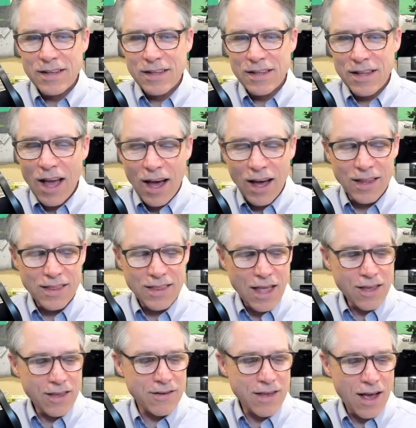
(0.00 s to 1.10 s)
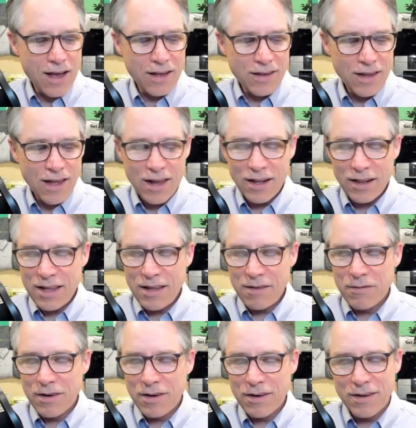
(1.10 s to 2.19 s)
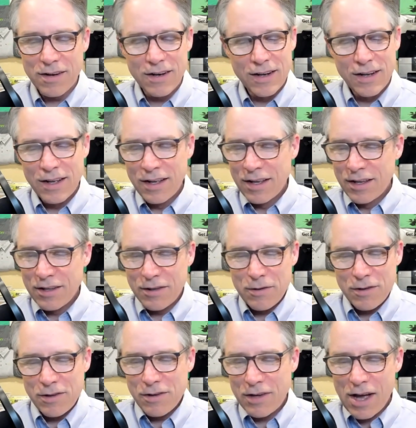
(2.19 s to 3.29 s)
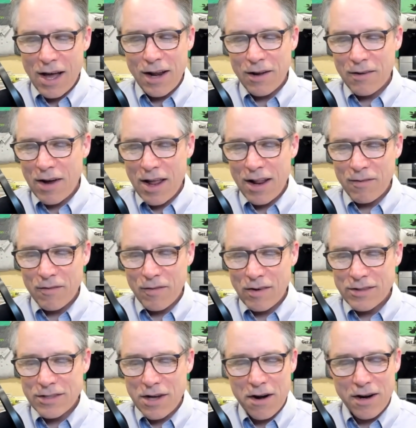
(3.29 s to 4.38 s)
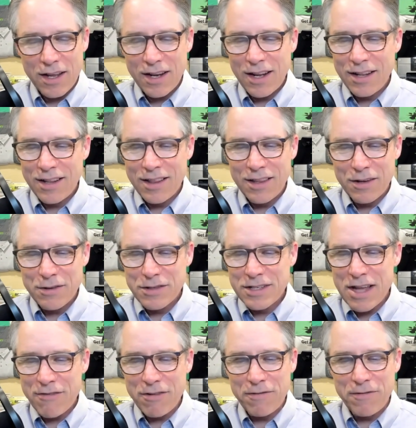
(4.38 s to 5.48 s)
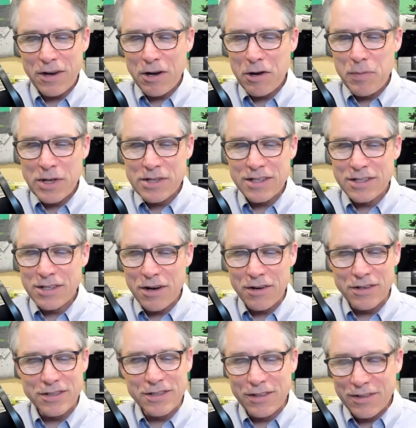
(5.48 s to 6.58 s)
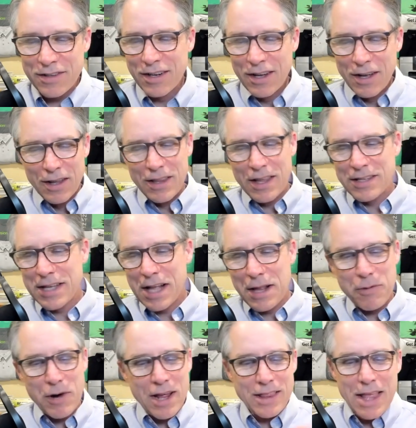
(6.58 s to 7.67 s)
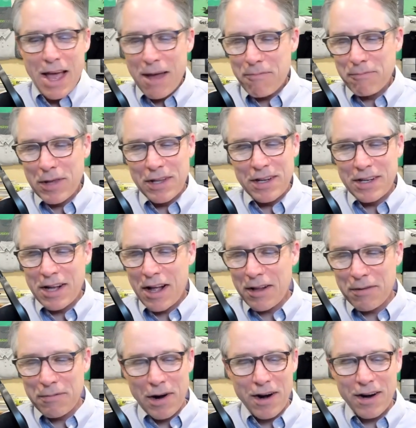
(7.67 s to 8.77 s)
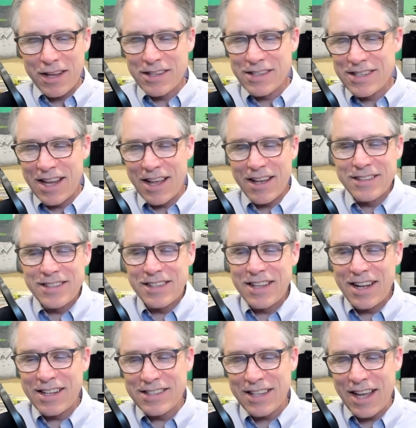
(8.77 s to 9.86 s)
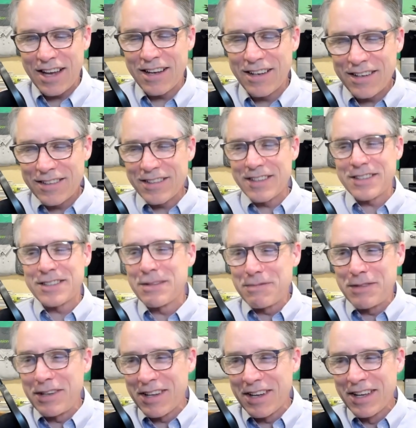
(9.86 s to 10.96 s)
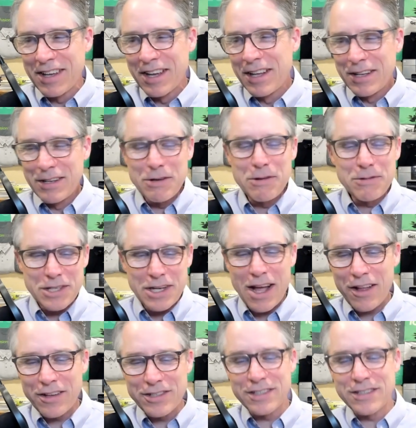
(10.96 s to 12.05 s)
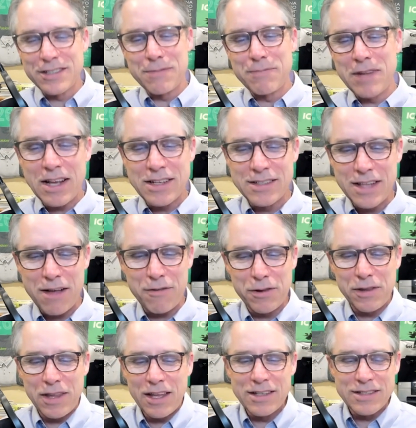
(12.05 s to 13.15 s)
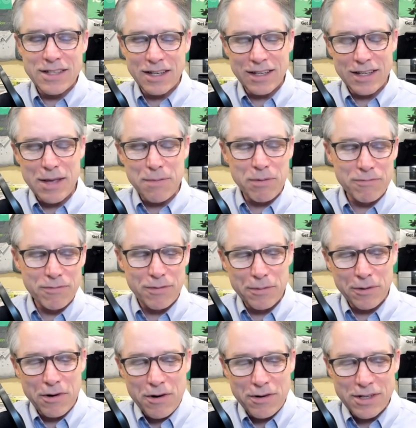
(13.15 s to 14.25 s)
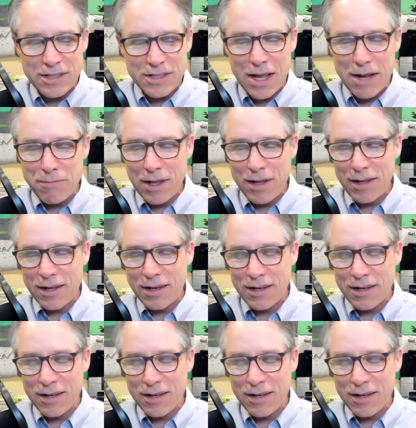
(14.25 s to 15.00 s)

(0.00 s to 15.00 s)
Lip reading: Yeah, thank you. Yeah, at Elite, you got it, right? Targeted those seven-figure business owners who they celebrate that $1 million mark in sales. And then it's like, oh, there's some new challenges, some next level things that keep them from growing to 10 million.